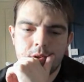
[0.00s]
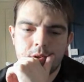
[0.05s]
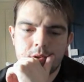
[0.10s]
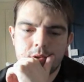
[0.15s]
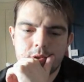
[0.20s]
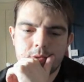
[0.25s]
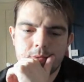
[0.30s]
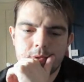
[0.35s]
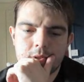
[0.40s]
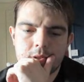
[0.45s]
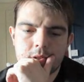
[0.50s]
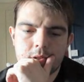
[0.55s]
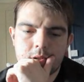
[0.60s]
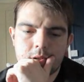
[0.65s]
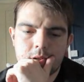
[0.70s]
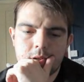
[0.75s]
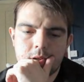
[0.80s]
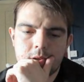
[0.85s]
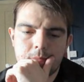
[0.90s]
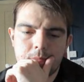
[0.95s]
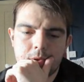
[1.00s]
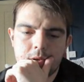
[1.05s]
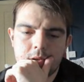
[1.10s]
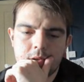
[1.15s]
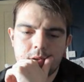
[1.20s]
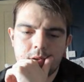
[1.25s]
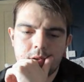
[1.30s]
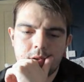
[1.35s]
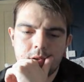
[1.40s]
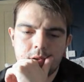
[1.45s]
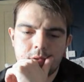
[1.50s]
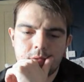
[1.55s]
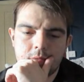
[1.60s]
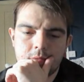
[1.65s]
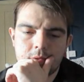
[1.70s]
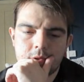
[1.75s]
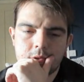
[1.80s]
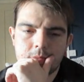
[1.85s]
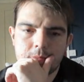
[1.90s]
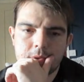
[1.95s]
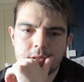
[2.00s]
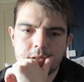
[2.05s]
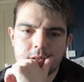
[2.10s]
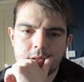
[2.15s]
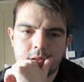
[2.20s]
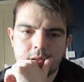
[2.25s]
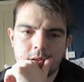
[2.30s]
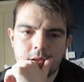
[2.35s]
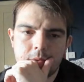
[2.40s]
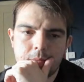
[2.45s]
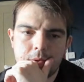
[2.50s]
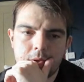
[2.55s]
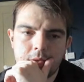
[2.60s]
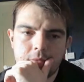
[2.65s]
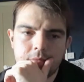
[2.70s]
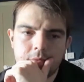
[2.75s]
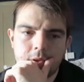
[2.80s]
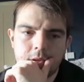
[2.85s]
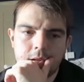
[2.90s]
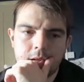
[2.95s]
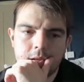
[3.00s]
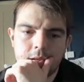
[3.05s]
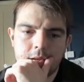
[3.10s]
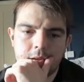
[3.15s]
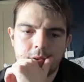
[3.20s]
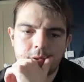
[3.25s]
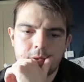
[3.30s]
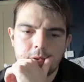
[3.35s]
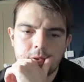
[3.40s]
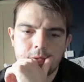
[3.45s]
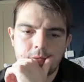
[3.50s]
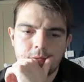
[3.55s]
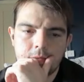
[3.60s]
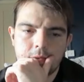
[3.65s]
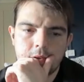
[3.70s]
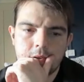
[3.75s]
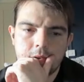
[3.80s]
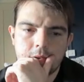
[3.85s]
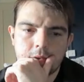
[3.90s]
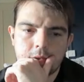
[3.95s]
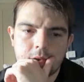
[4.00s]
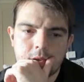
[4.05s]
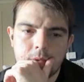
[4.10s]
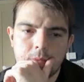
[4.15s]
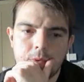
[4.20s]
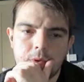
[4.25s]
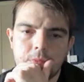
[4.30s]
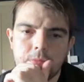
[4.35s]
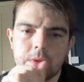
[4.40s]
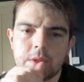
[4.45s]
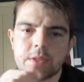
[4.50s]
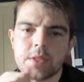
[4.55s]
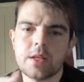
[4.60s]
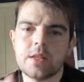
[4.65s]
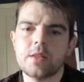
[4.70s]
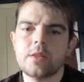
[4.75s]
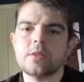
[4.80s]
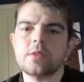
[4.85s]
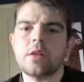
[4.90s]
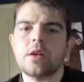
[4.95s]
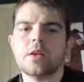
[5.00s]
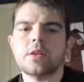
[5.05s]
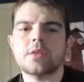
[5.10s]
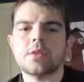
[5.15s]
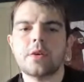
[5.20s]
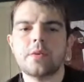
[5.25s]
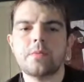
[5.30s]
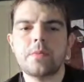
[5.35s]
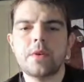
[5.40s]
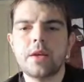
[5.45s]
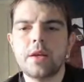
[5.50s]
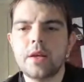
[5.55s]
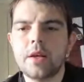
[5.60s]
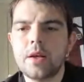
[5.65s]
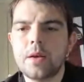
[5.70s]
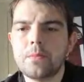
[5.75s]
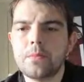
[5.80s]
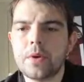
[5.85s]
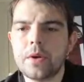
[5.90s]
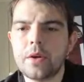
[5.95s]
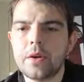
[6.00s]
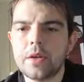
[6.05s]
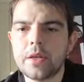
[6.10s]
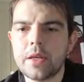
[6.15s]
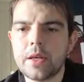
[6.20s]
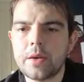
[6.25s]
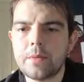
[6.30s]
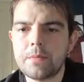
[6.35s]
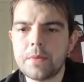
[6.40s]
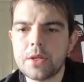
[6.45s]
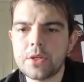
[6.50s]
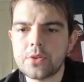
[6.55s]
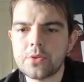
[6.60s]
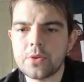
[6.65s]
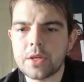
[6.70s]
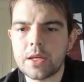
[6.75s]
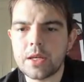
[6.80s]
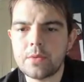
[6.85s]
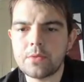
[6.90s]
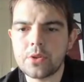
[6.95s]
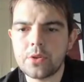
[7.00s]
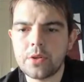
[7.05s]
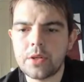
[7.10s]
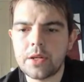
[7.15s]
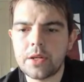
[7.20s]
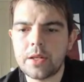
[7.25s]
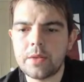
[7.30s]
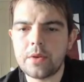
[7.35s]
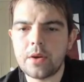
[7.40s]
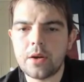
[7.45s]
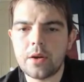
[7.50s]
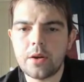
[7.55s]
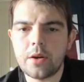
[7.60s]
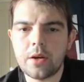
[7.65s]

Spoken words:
Smash the like button. Smash the like button right now. Right, come on, let's get the likes up. But yeah, make sure you keep tuning in.